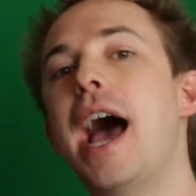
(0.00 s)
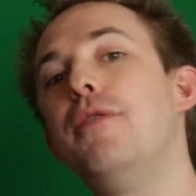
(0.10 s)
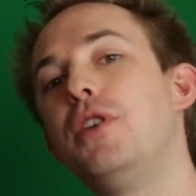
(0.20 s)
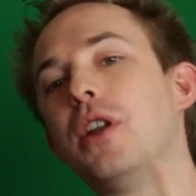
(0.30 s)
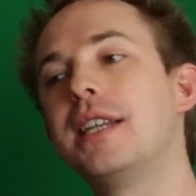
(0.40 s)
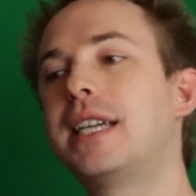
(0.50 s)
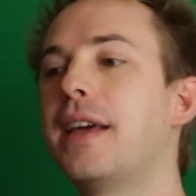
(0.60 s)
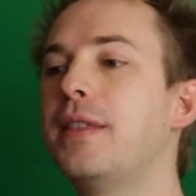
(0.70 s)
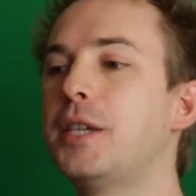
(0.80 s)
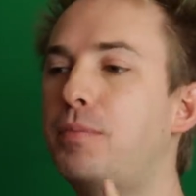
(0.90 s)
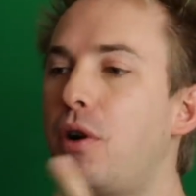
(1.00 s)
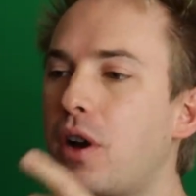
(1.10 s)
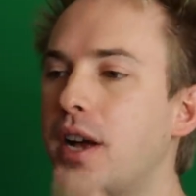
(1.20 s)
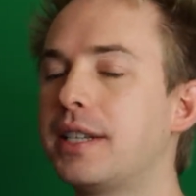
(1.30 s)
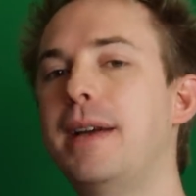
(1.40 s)
And if you'd like to get this
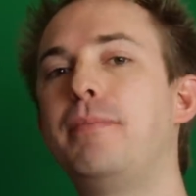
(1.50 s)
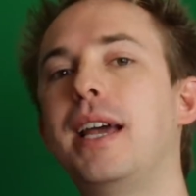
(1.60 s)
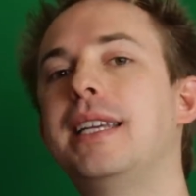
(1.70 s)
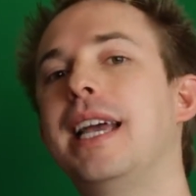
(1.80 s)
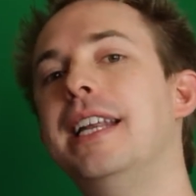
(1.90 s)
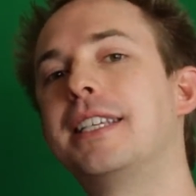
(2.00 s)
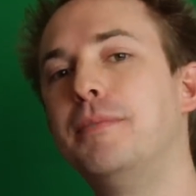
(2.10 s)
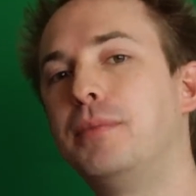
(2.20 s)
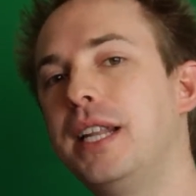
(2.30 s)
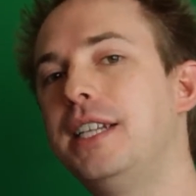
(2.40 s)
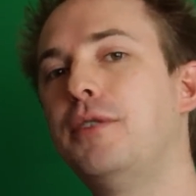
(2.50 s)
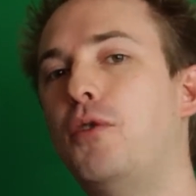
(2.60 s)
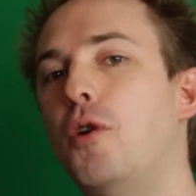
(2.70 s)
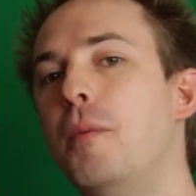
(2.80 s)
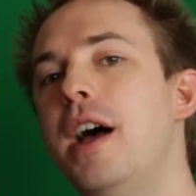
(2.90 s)
podcast template in its completed
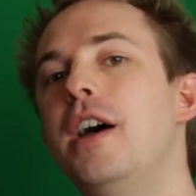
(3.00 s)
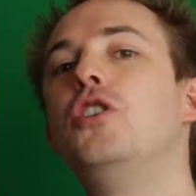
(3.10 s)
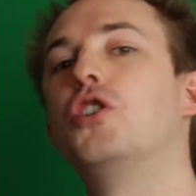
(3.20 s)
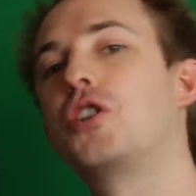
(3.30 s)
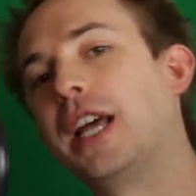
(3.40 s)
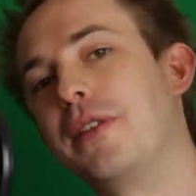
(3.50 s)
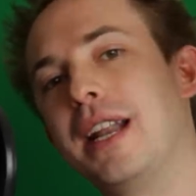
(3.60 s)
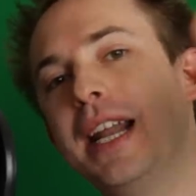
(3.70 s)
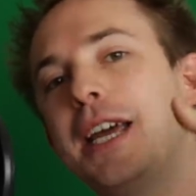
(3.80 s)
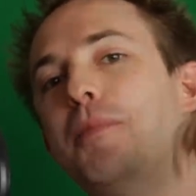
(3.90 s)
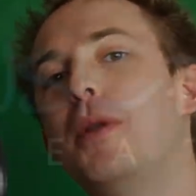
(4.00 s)
form, just click the link